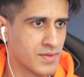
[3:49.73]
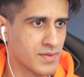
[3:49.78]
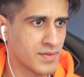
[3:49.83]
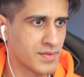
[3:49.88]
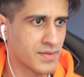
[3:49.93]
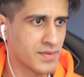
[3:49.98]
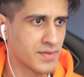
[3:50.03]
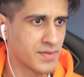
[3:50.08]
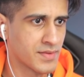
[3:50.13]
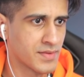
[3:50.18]

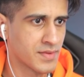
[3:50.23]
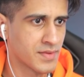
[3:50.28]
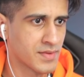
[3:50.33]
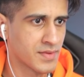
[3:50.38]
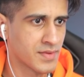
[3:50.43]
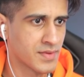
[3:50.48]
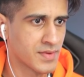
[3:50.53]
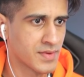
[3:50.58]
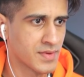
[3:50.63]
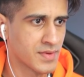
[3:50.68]

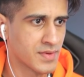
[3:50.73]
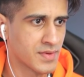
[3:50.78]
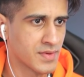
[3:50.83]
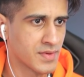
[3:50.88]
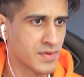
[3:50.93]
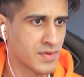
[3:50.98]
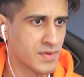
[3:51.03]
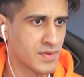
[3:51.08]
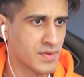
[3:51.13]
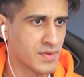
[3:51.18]

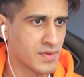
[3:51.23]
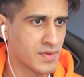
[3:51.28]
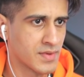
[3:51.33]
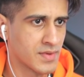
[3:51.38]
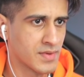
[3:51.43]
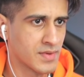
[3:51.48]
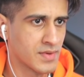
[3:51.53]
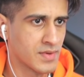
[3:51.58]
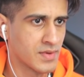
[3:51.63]
(silence)